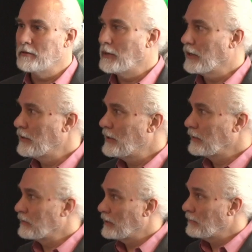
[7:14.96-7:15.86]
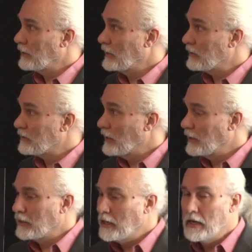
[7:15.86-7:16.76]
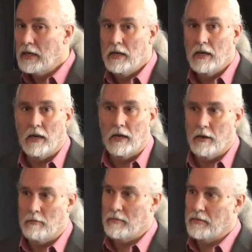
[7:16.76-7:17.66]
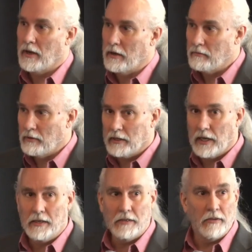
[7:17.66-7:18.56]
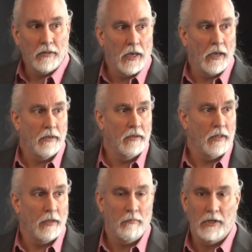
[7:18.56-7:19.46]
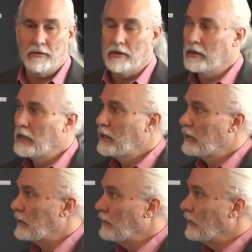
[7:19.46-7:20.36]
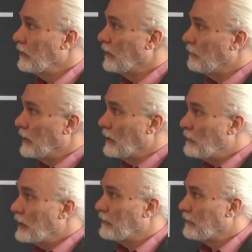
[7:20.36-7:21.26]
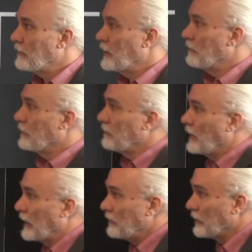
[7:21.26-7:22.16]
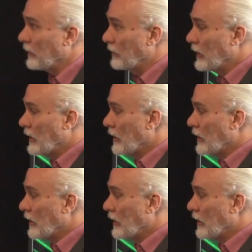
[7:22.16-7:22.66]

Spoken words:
about things that Fleet has done related to that mission, to give you a bit of a flavor of that. So